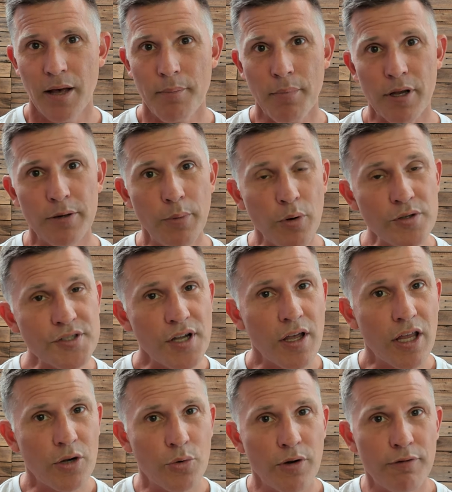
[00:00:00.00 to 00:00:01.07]
But I'm also
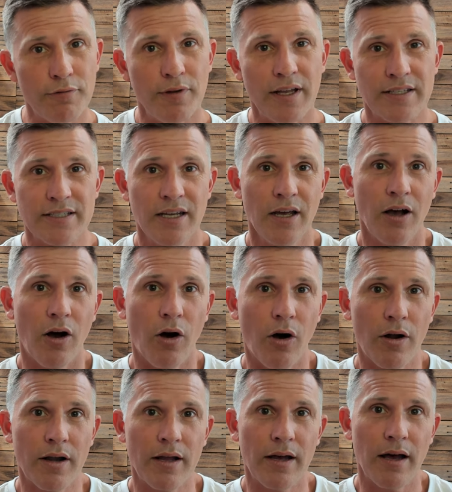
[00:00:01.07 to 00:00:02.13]
going to reflect
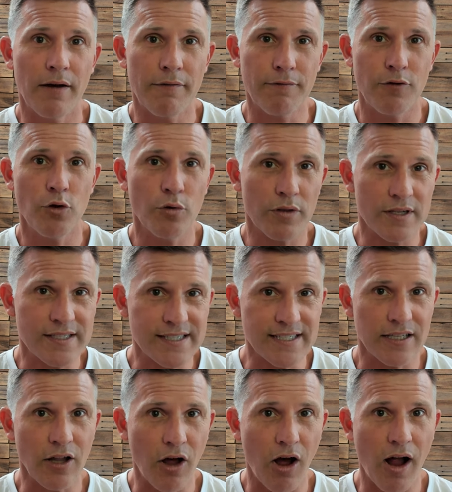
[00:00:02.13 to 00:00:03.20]
on a few of the
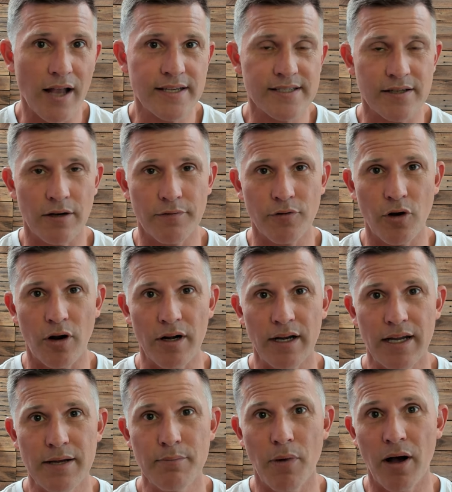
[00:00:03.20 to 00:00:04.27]
slides that I've got
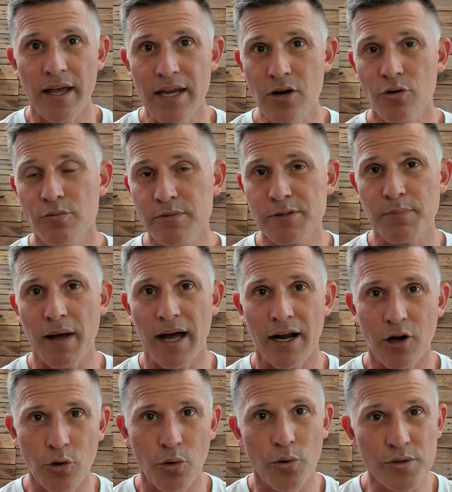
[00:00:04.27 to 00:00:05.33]
in my IngramSpark
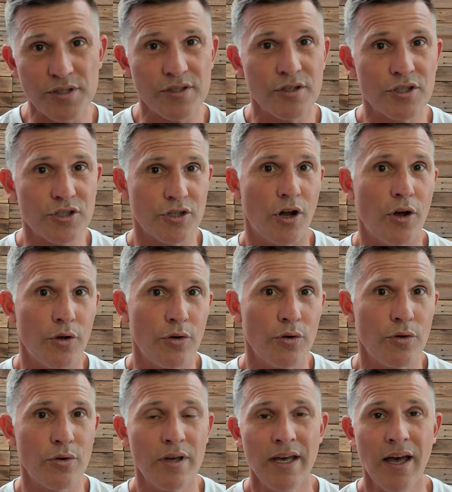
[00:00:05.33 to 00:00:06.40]
course to show
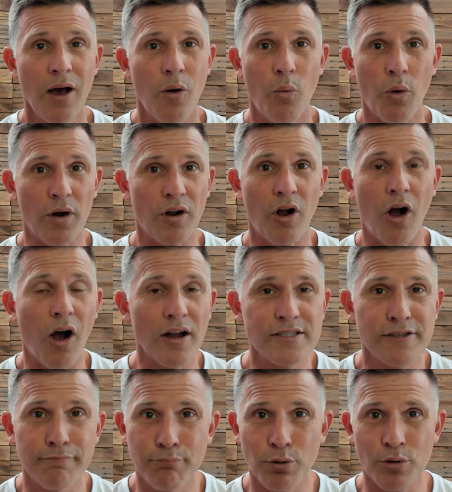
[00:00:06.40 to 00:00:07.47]
you what kinds
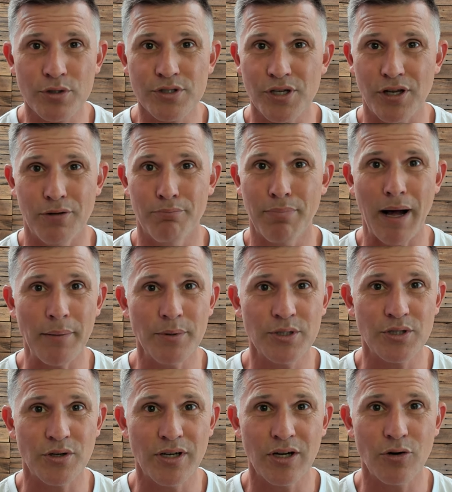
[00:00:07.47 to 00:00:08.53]
of books you can publish
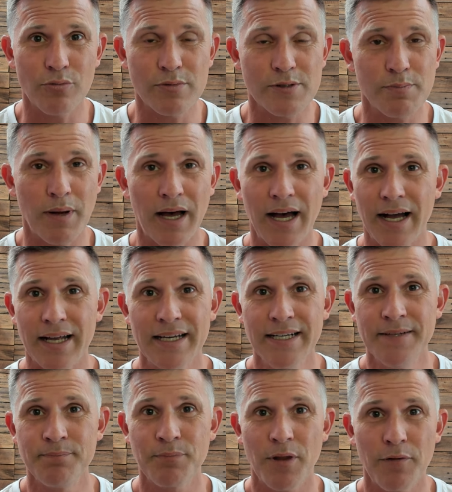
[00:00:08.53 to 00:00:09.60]
on IngramSpark,
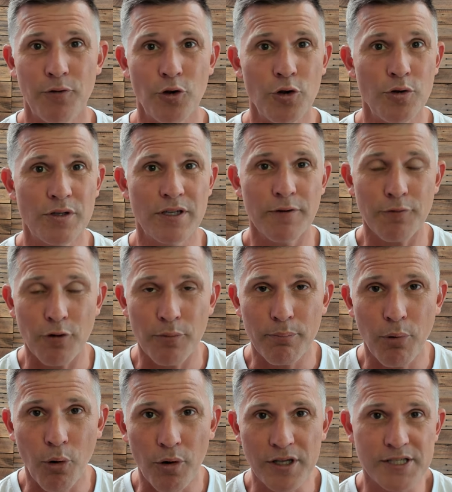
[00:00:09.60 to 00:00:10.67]
a few different
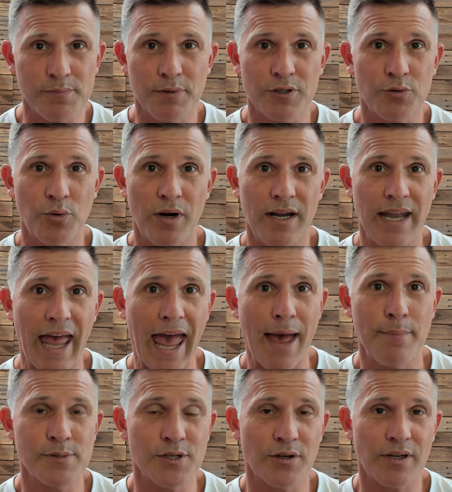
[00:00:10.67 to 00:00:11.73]
points between
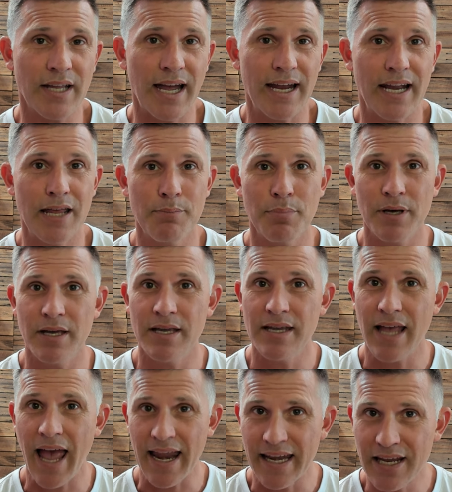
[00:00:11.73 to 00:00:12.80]
Amazon KDP
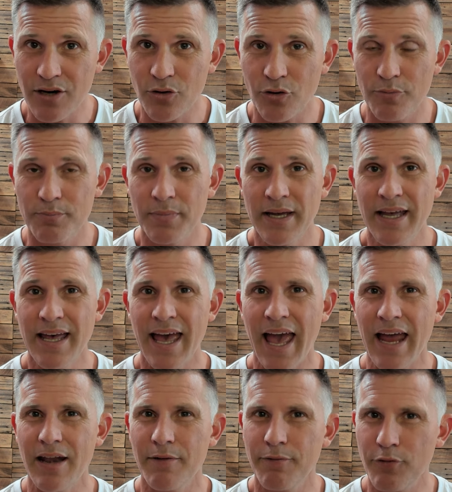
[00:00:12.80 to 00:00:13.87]
and Ingram,
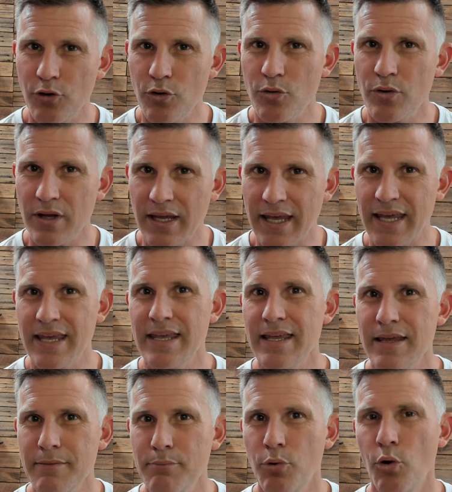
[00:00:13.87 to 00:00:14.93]
and a few
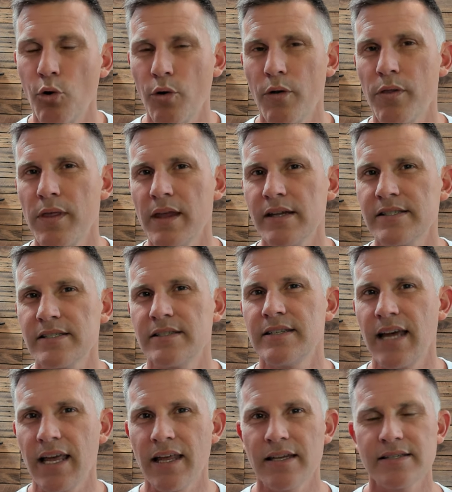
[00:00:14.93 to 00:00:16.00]
key important things to
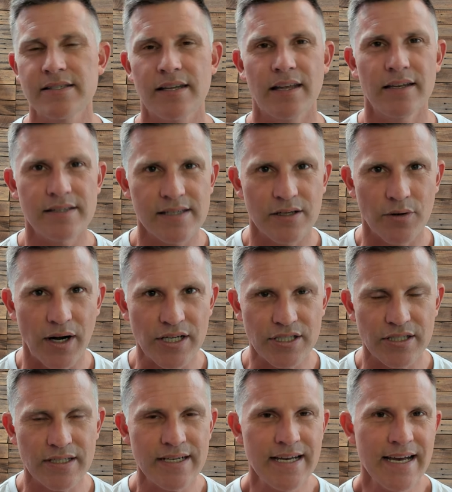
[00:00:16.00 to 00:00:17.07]
take into
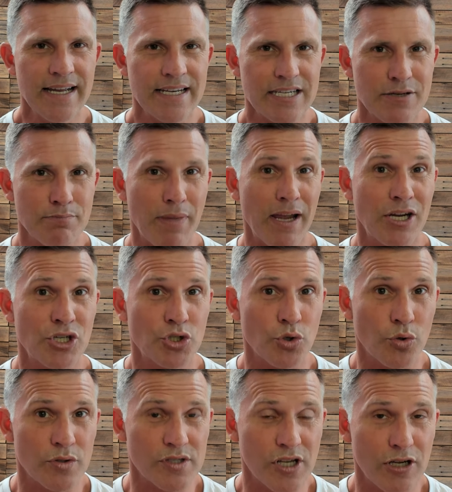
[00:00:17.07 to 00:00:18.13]
consideration to make sure
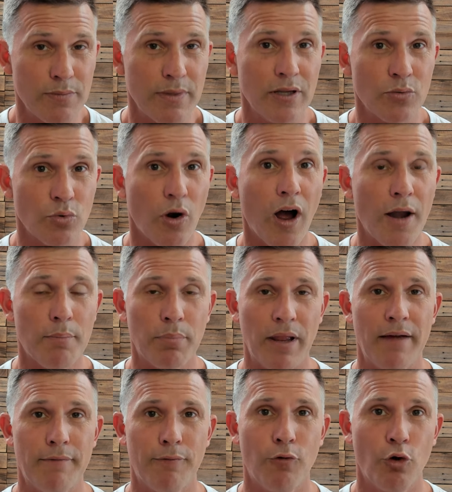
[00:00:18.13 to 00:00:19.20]
it's going to be the right
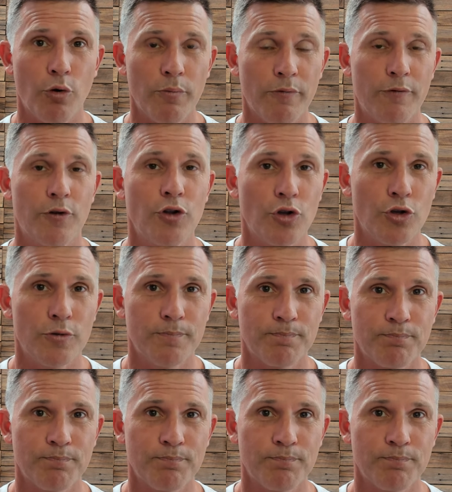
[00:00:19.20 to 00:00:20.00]
platform for you.